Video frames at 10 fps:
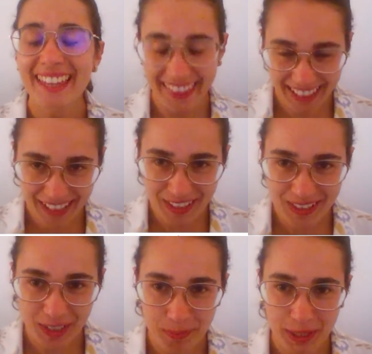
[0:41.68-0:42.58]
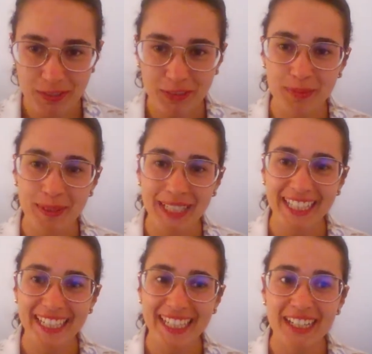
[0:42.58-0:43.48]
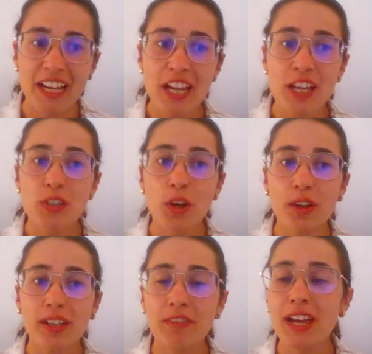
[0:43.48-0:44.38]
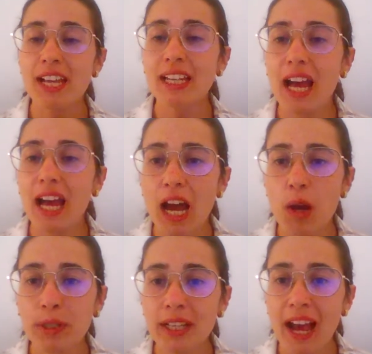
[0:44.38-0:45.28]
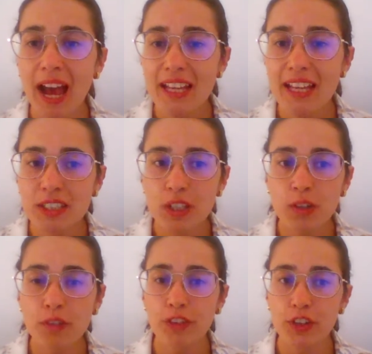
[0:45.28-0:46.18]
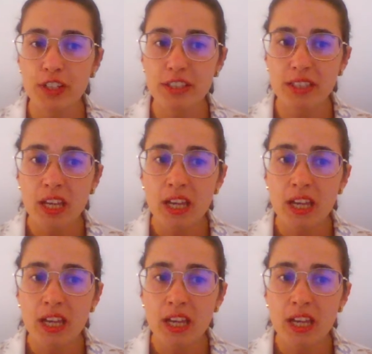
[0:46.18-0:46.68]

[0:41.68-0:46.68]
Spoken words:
Thank you so much for being here. So Rafael, I want to ask you first,